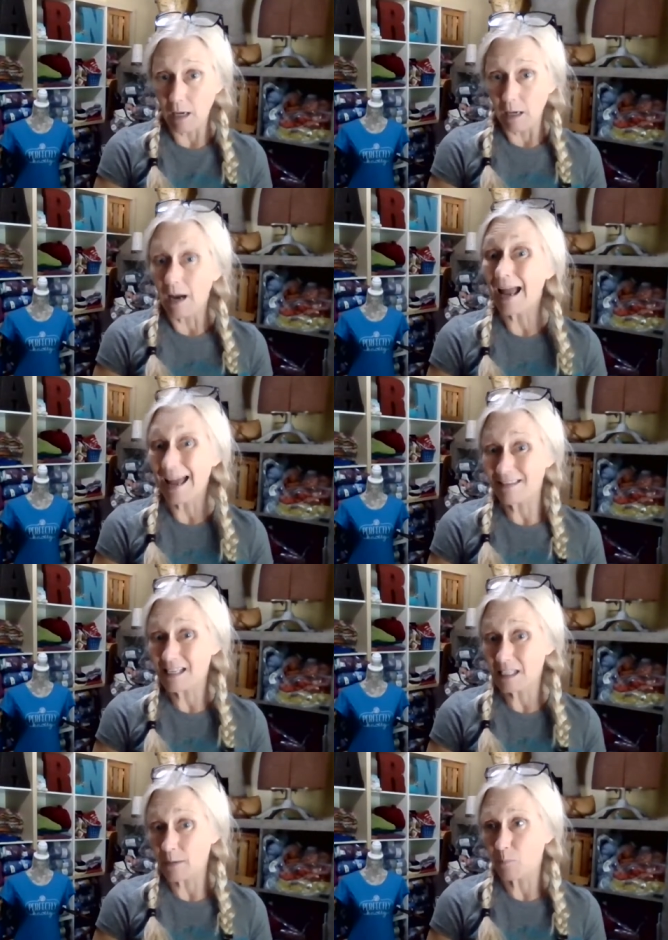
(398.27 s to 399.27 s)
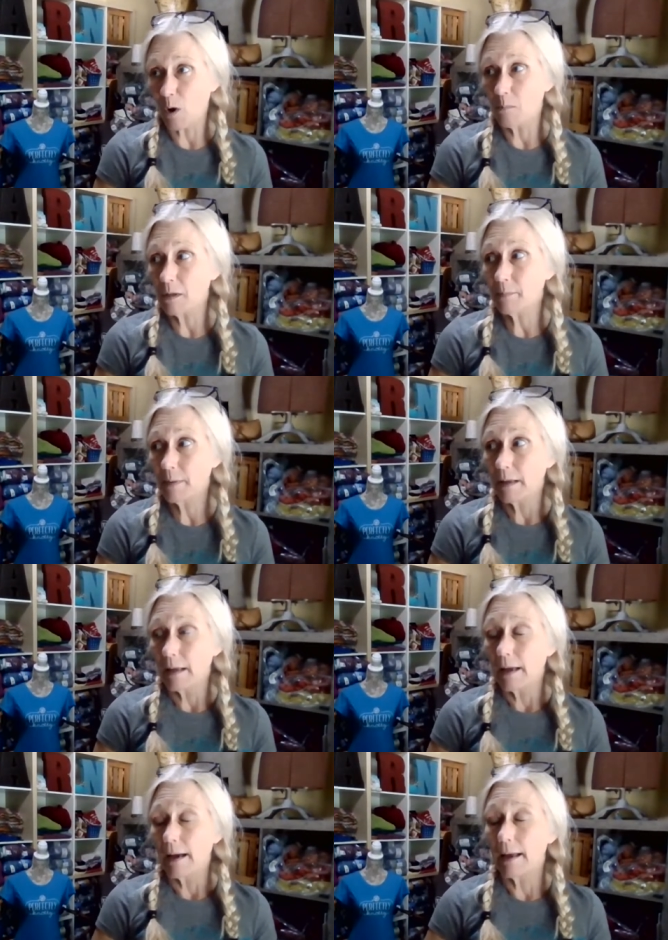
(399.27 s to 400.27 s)
had the same problem,
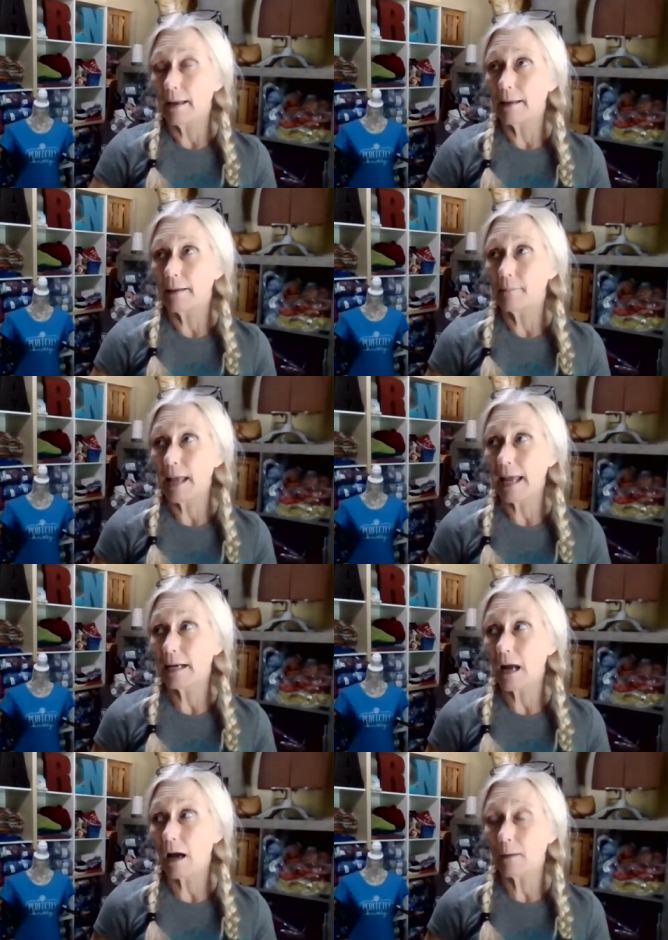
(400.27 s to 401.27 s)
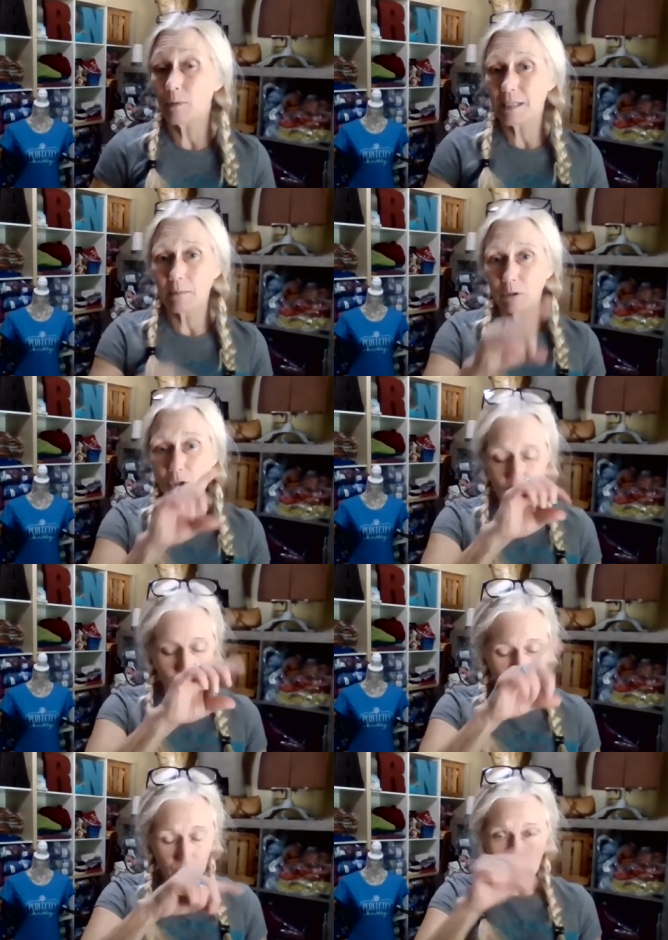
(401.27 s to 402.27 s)
and I was able to
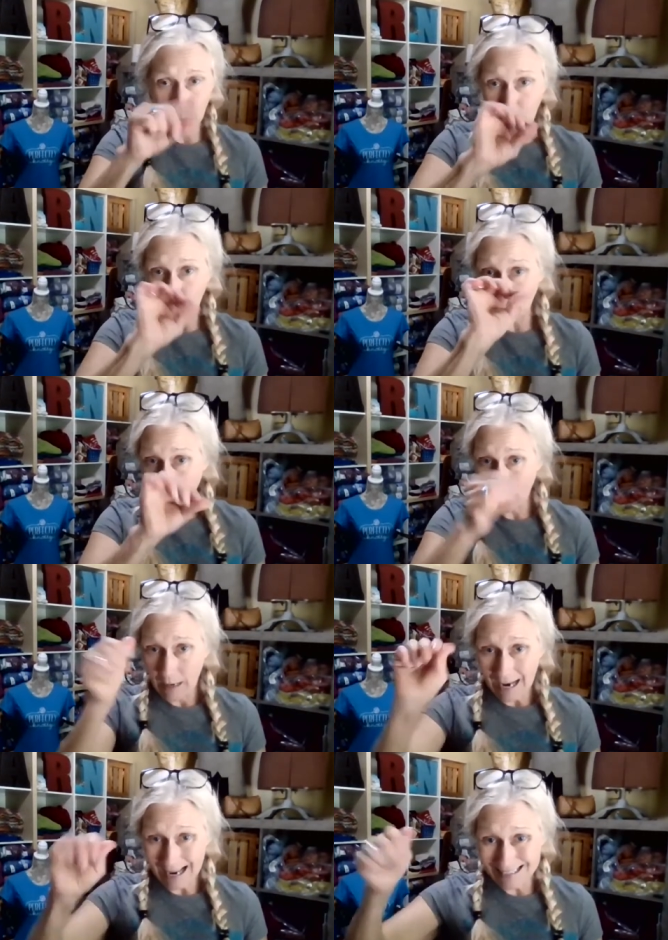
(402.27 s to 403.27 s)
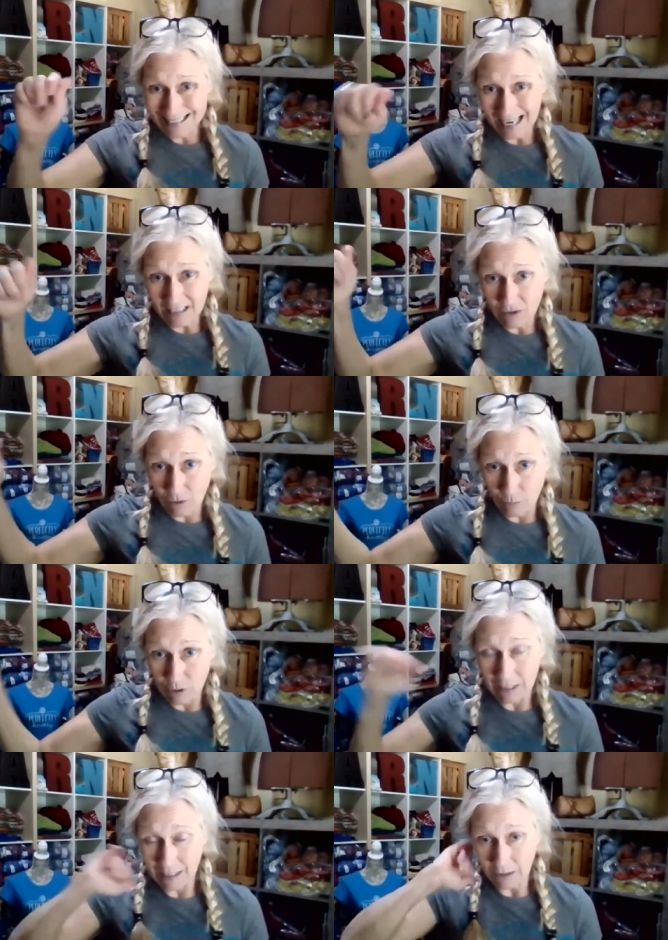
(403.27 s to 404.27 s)
go through and tighten those
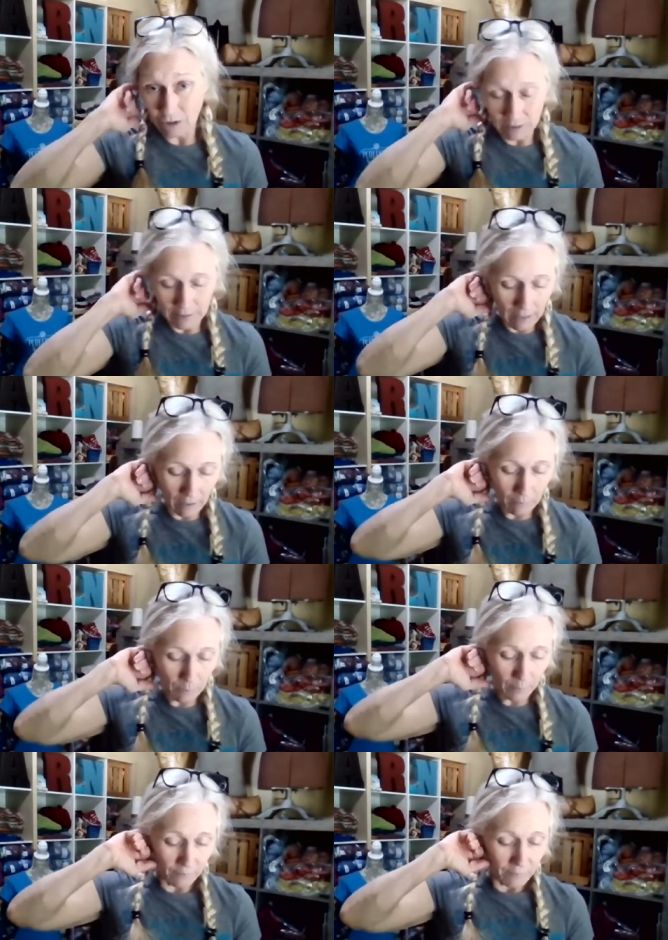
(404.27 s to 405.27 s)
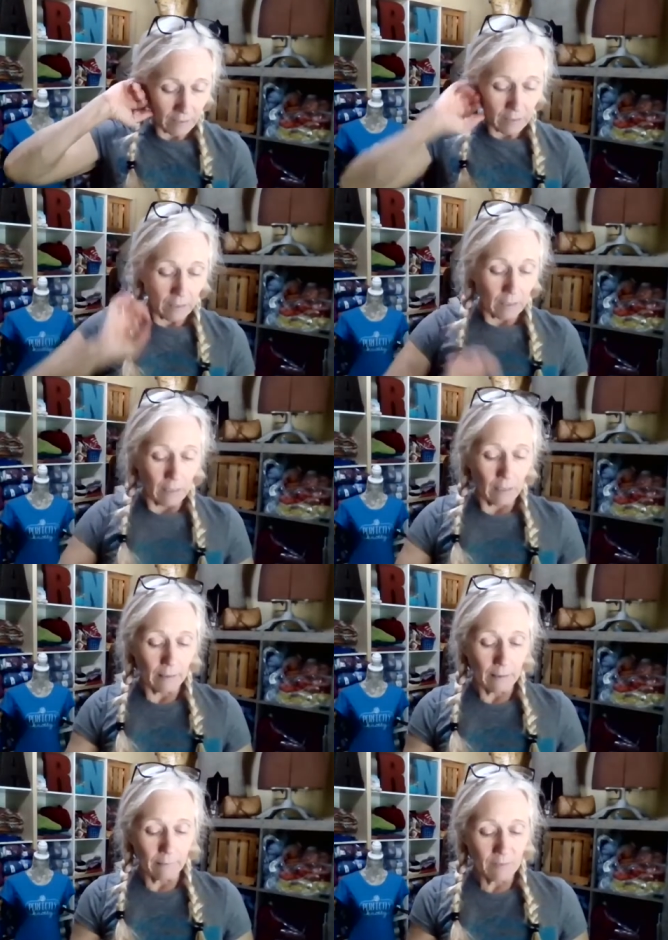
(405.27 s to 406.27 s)
stitches up.
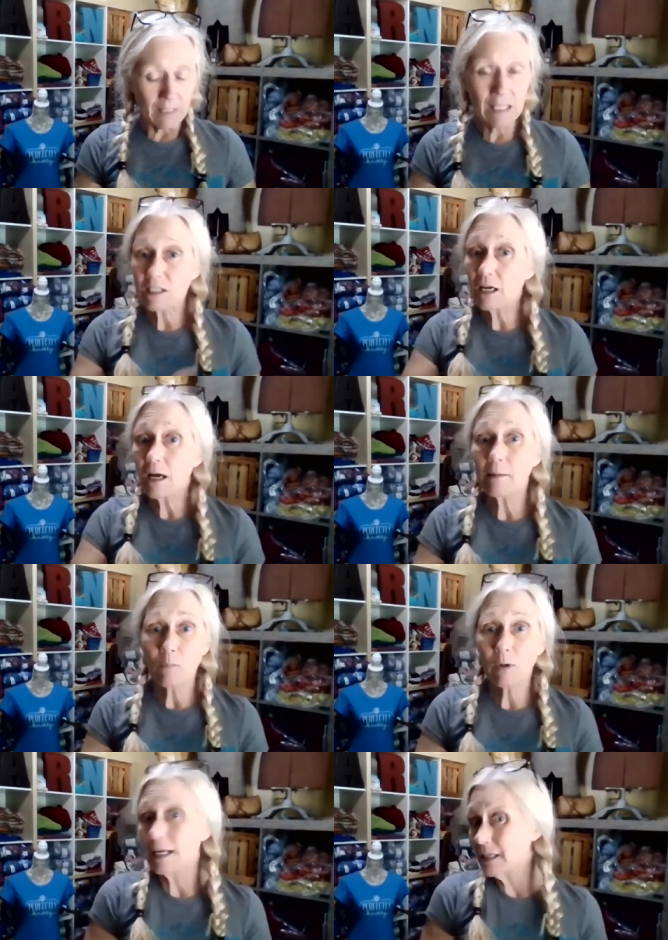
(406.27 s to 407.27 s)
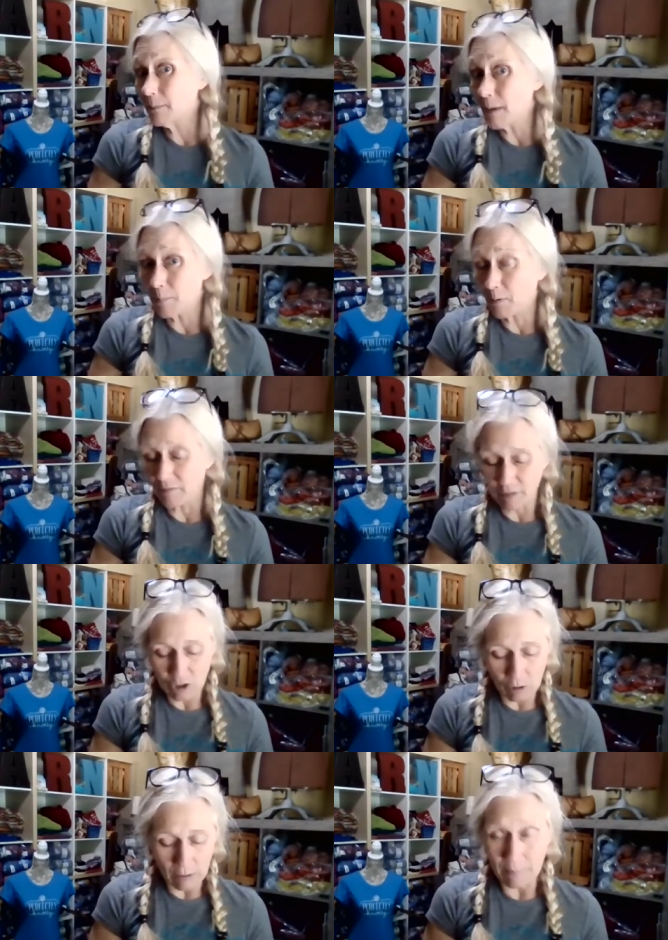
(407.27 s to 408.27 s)
This time when I did my
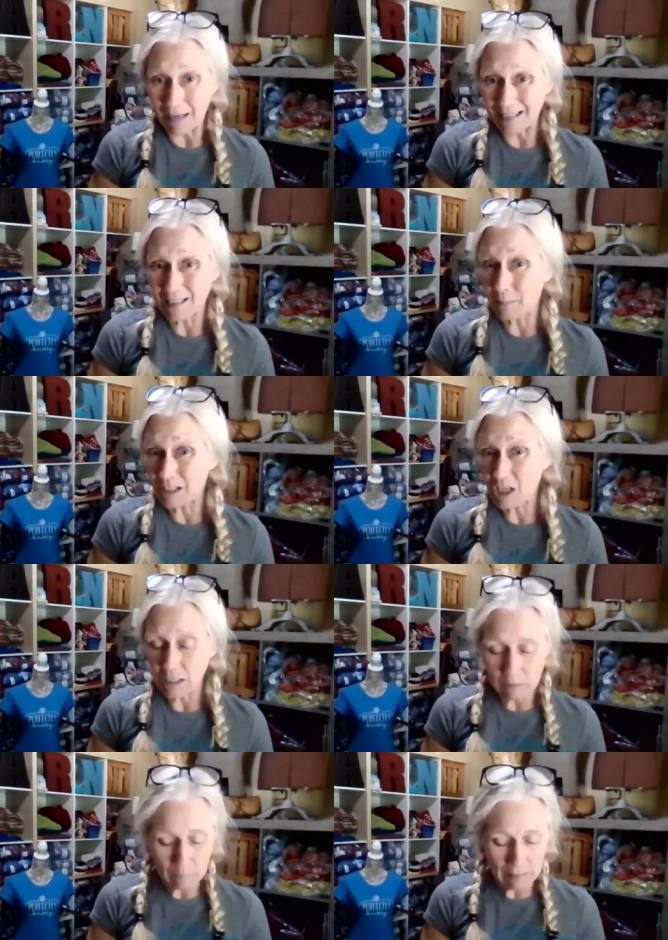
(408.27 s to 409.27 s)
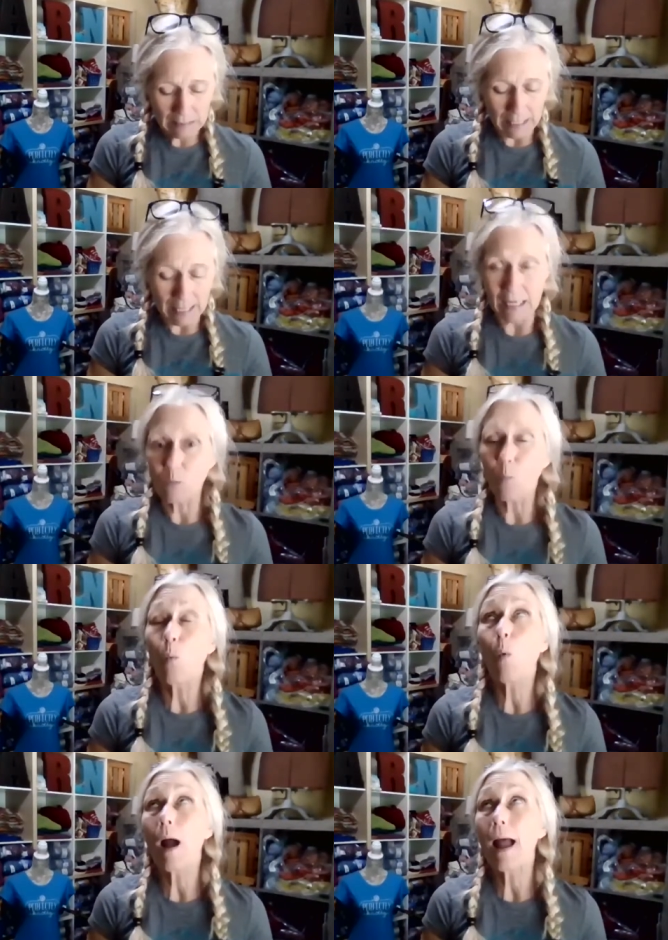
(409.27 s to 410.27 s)
provisional, I made some adjustments and it's
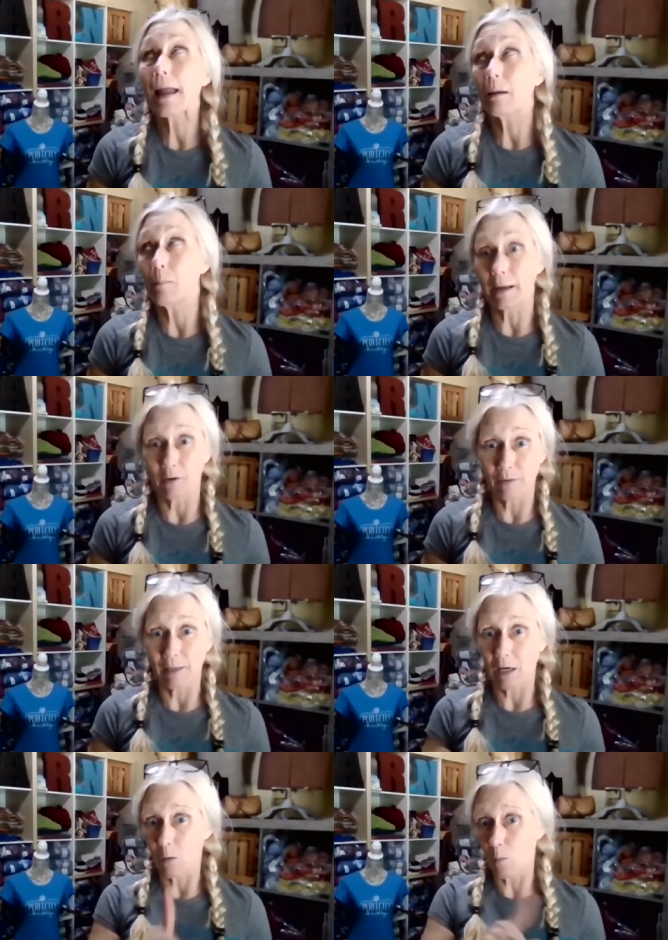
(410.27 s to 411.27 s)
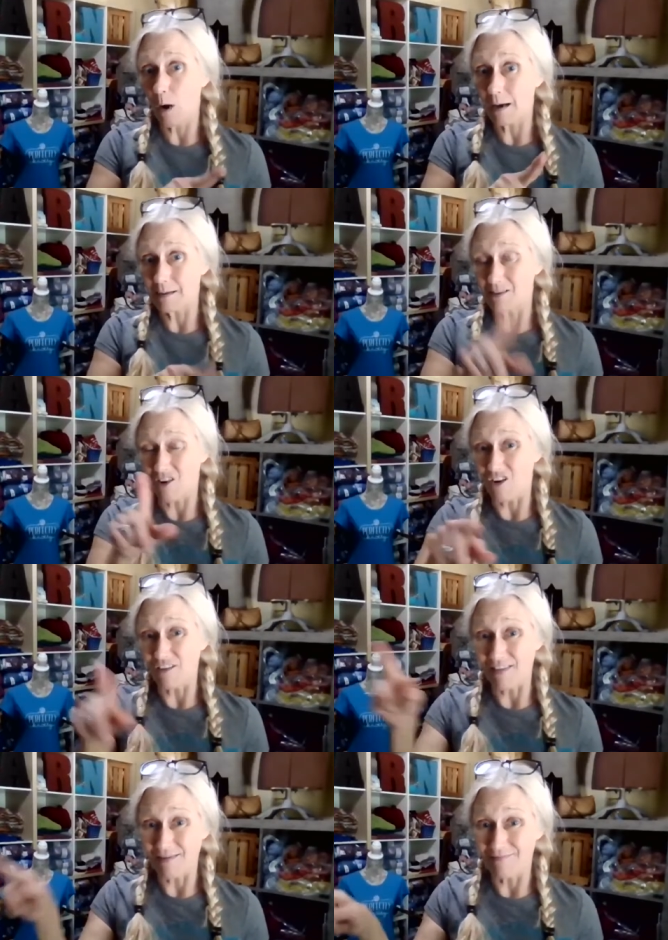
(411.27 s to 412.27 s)
way better than it was
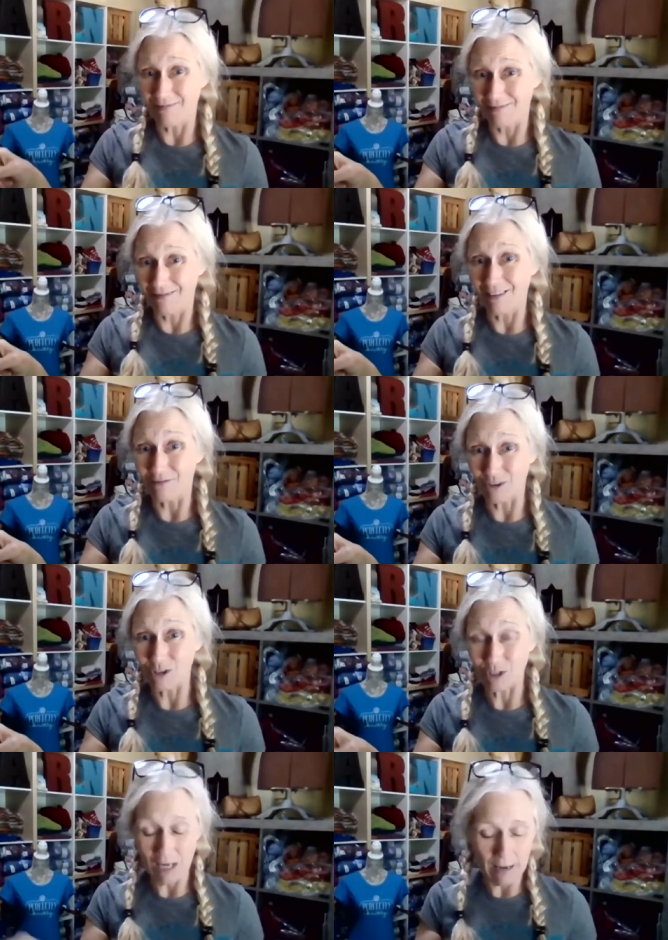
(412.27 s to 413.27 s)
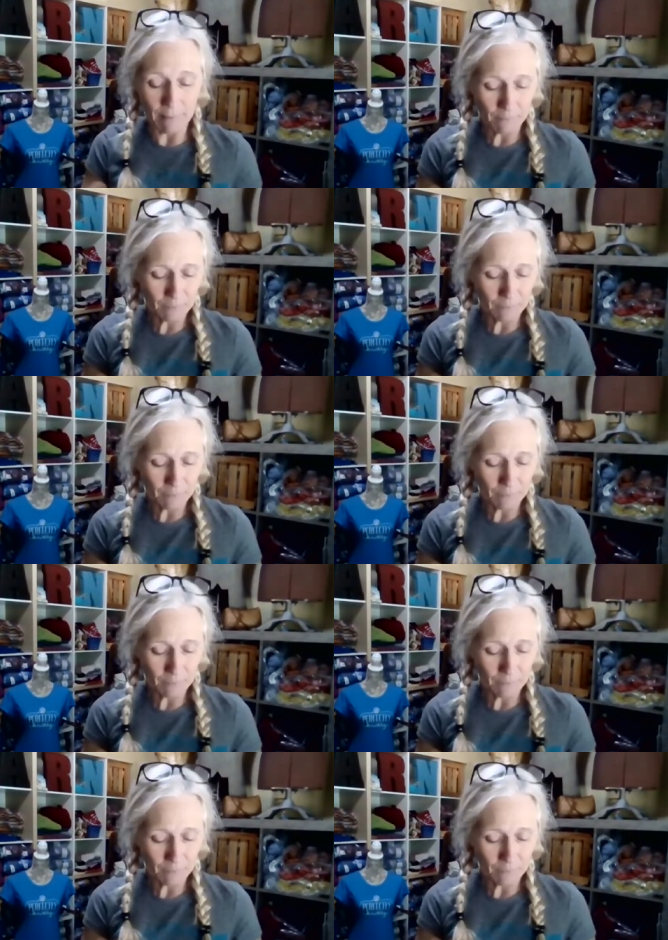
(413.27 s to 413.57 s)
on the first time.